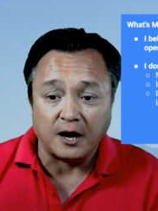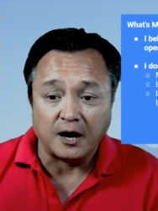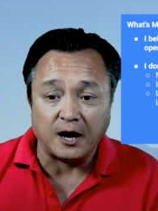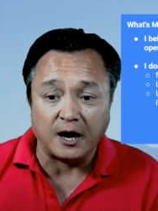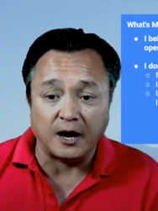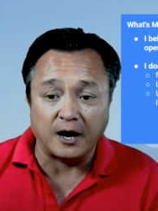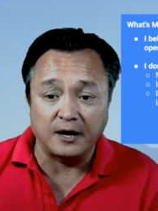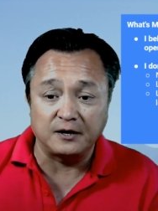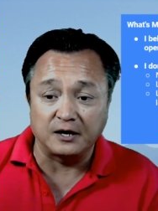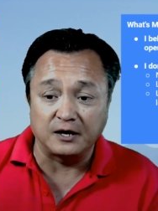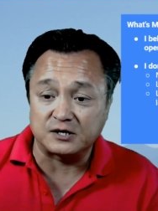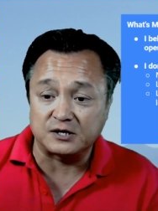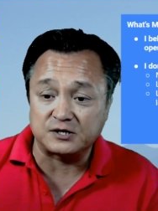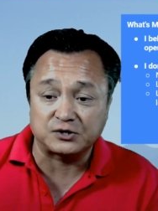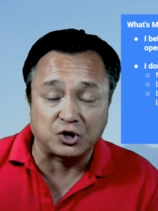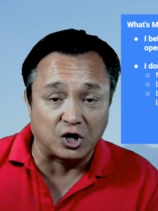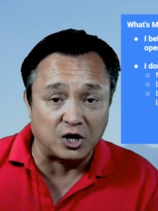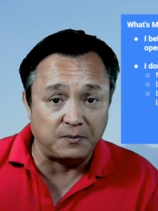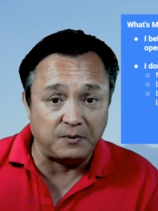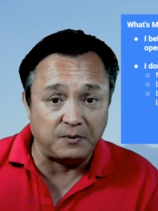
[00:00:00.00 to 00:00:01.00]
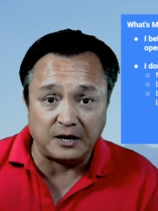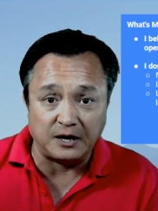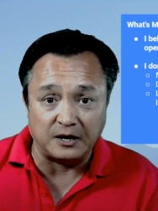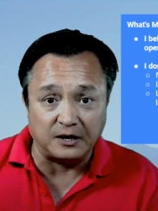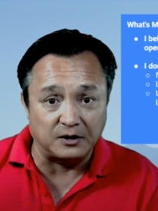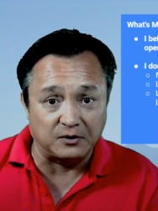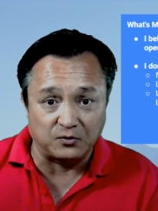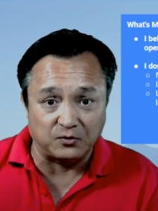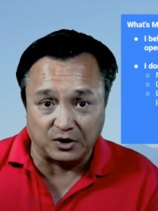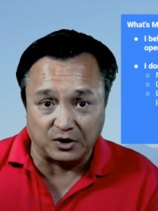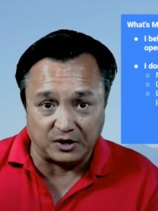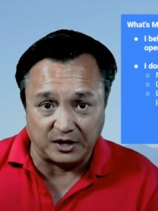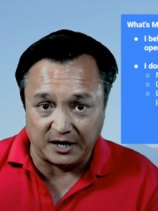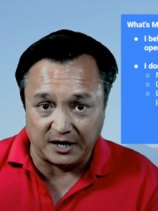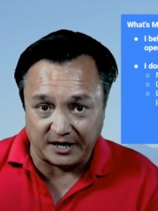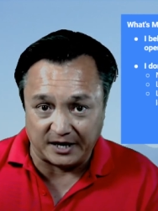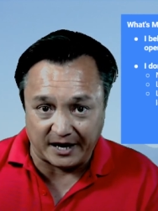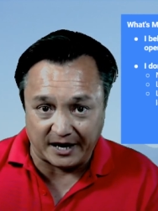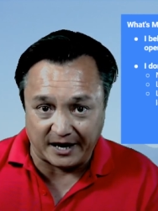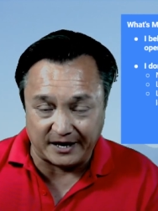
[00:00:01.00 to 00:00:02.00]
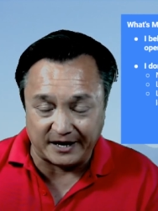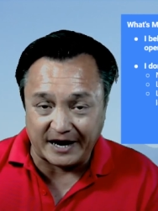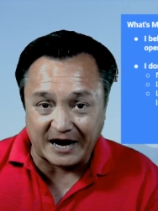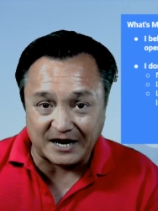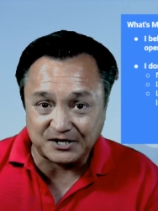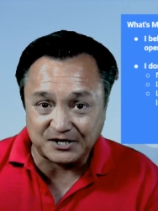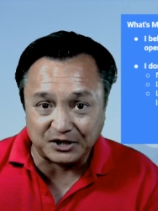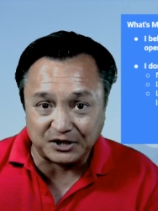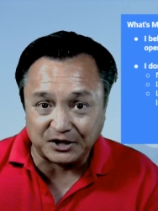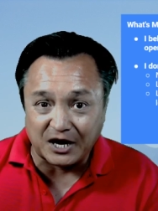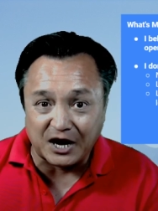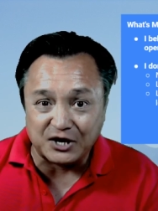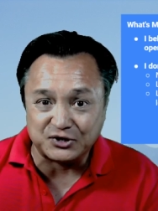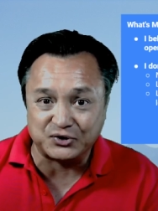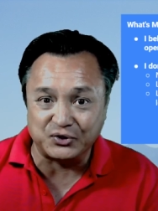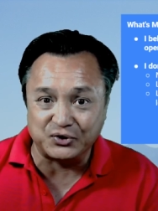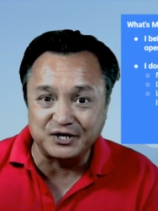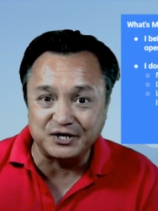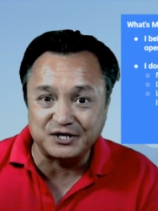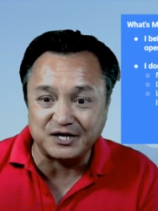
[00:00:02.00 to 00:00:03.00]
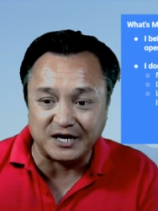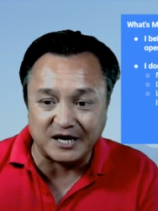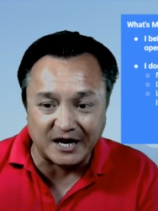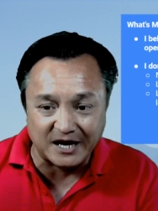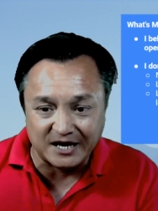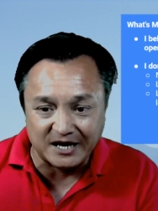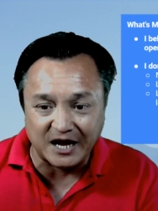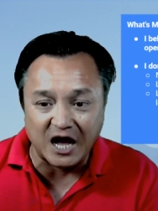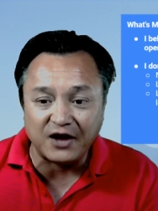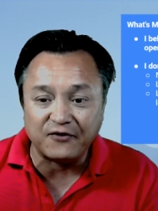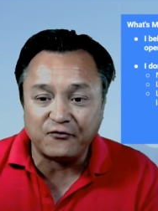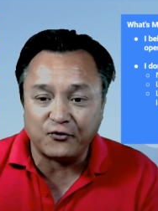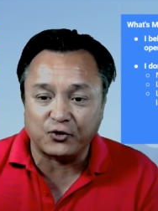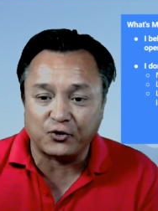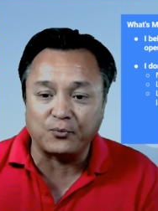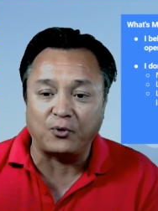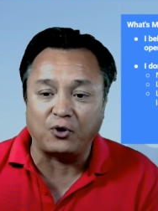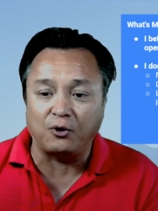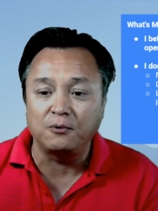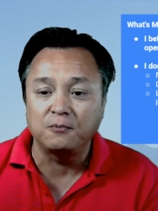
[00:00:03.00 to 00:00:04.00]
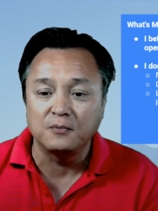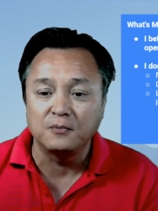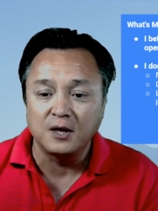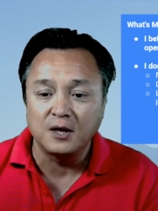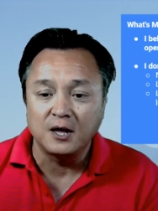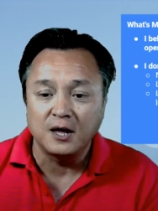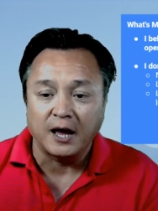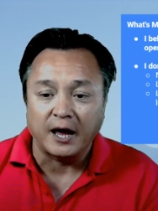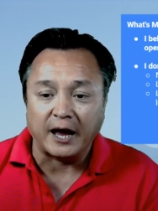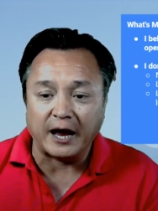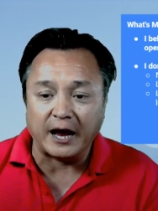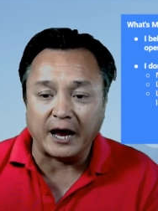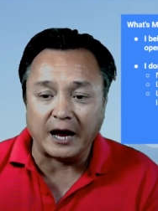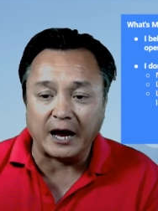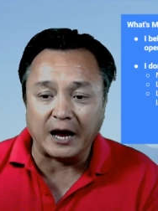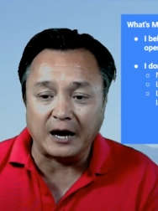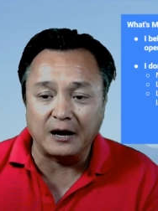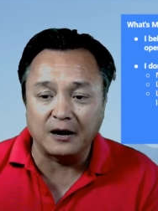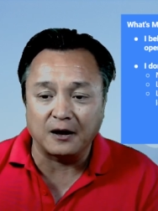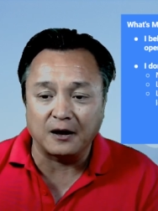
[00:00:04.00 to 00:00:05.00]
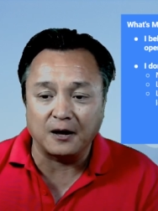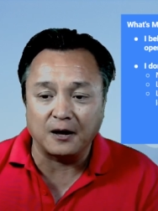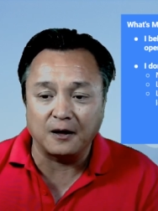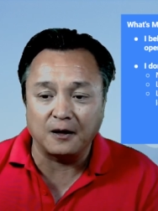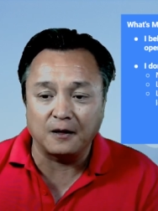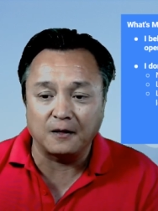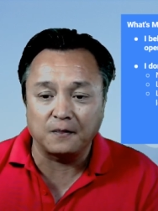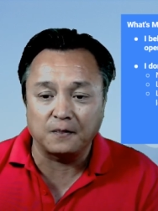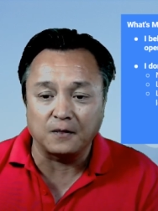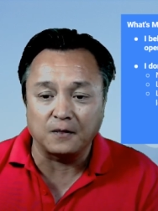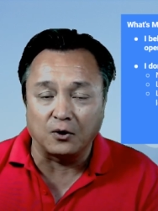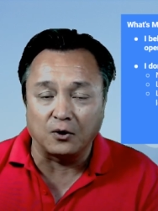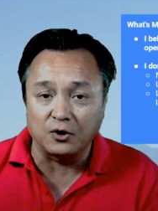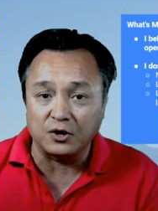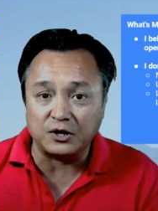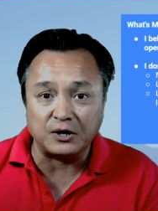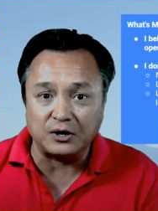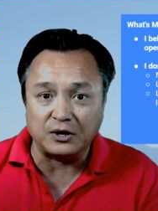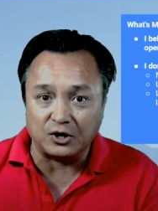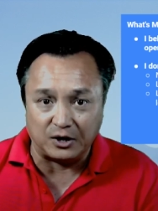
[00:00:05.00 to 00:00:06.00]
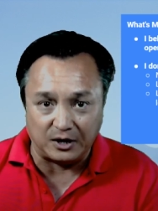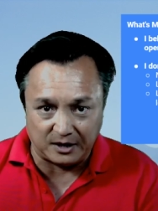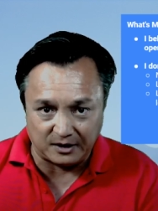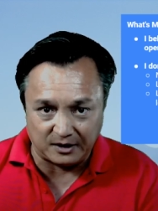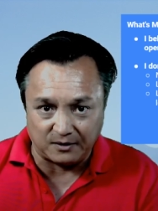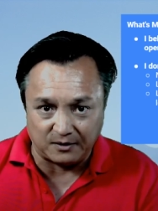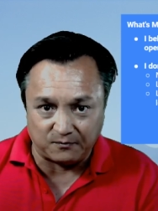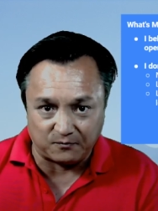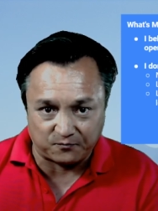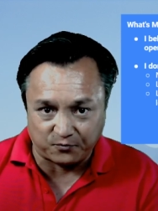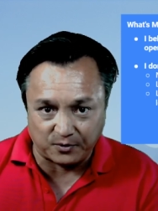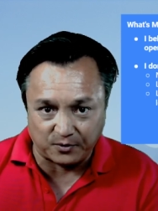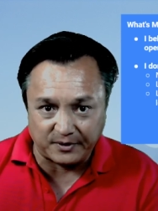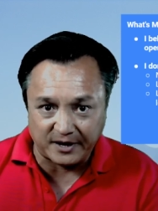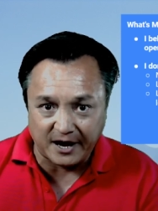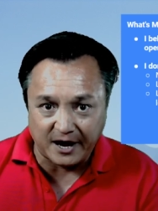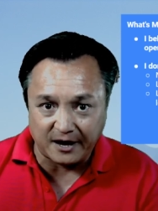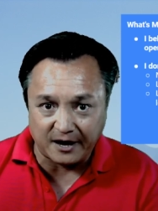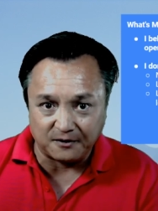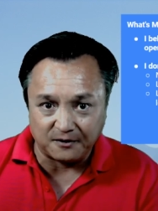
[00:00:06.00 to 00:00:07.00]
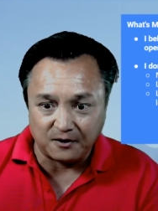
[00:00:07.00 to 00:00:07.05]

Uh, it's going to be uh, a nasty lawsuit is inevitable, and only thing, and from that,